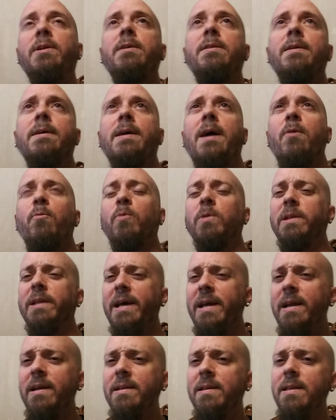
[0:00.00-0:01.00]
think I
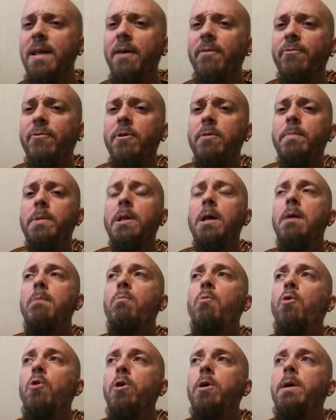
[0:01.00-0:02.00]
related to that film a lot
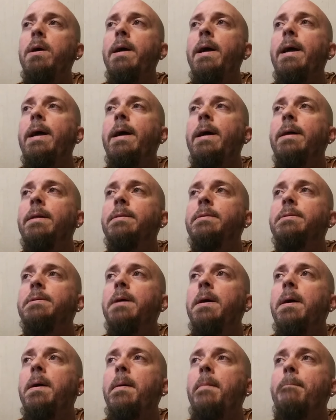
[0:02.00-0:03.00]
more,
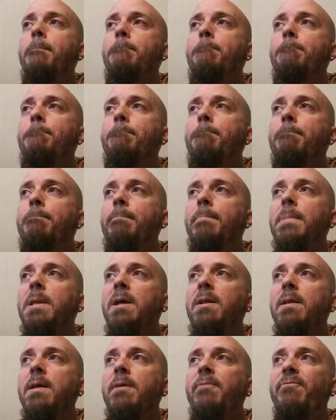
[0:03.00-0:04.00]
and
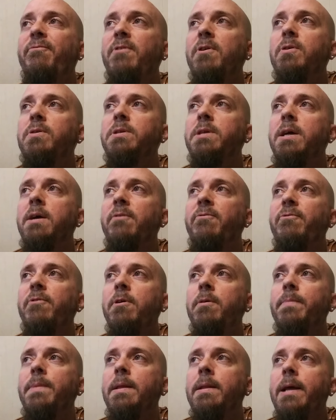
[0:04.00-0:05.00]
it feels like a
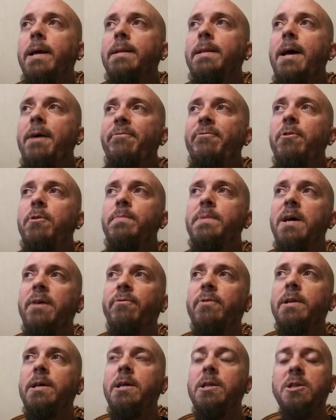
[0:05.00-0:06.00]
film, like that film
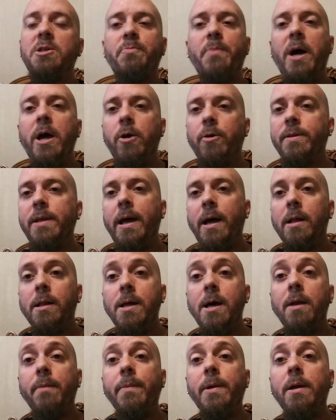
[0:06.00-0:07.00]
definitely inspired the hell
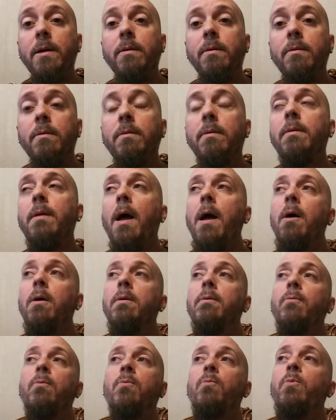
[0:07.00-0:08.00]
out of me.
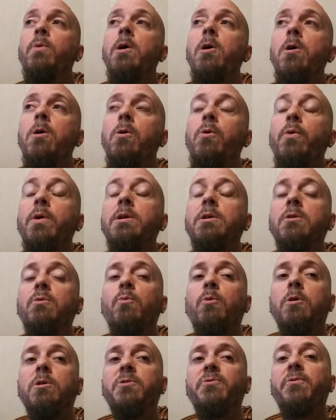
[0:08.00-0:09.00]
We Are All Going to the
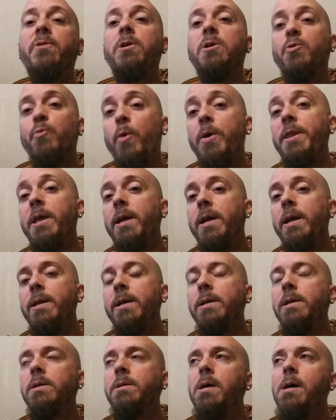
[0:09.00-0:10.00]
World's Fair is one that I
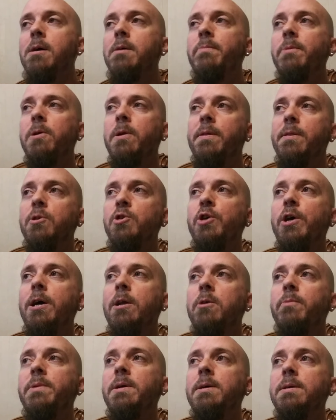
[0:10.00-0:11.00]
need to talk about on the
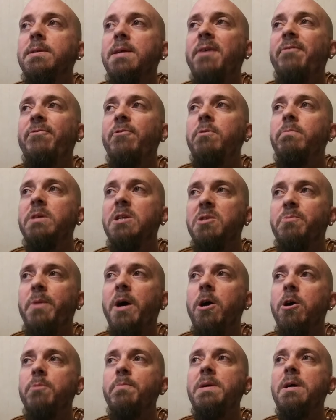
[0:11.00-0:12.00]
channel, because that film
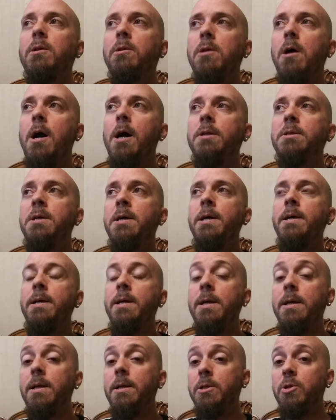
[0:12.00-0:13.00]
inspired me a lot
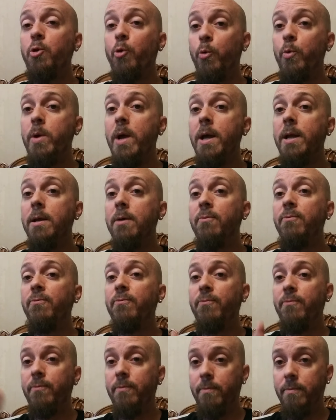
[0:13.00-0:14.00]
in its
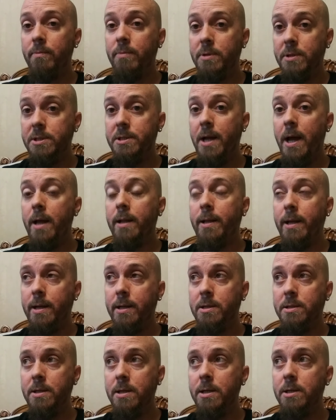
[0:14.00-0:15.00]
creative style, like
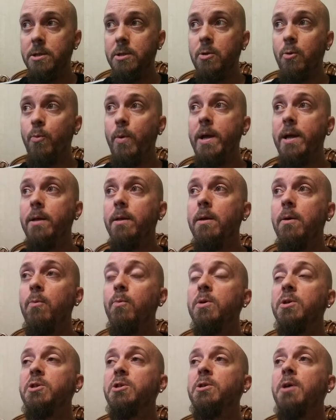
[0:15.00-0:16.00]
it's the way it
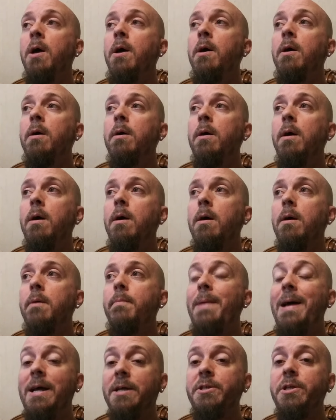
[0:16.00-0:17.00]
was
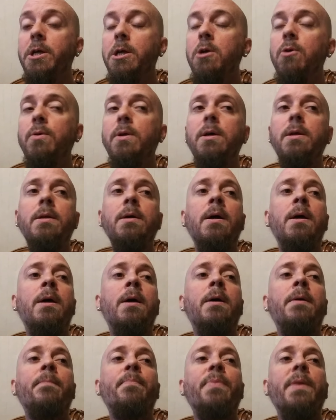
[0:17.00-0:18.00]
executed,
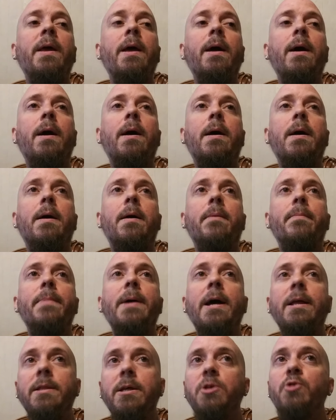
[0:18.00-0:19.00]

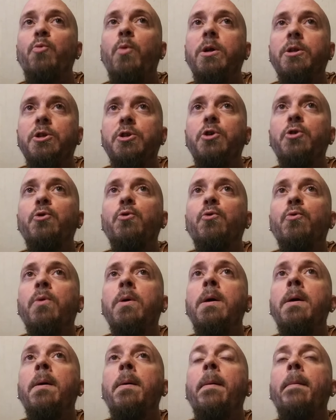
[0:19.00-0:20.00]
and this one too.
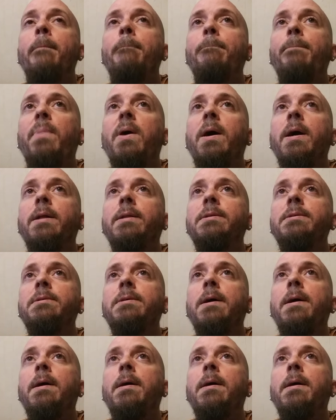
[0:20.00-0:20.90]
But